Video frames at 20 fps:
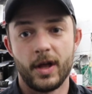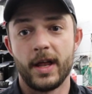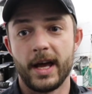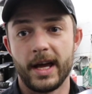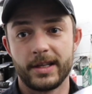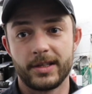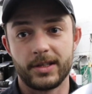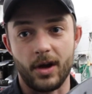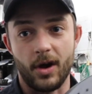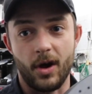
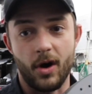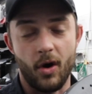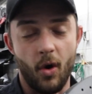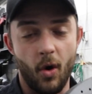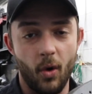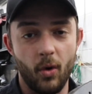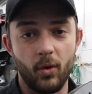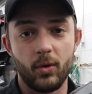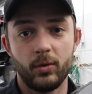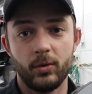That's a
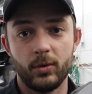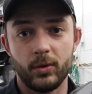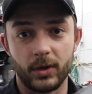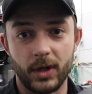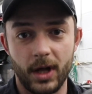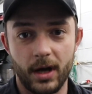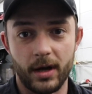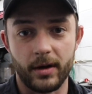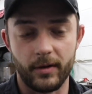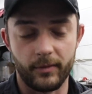whole
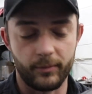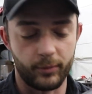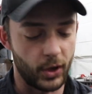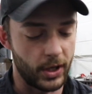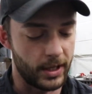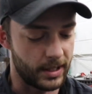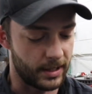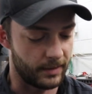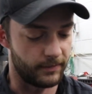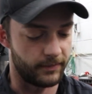lot of
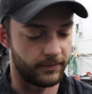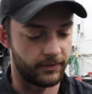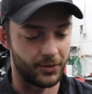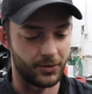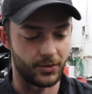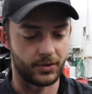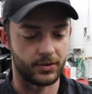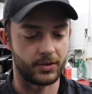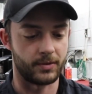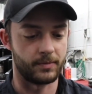braking
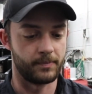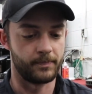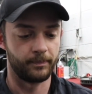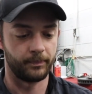force.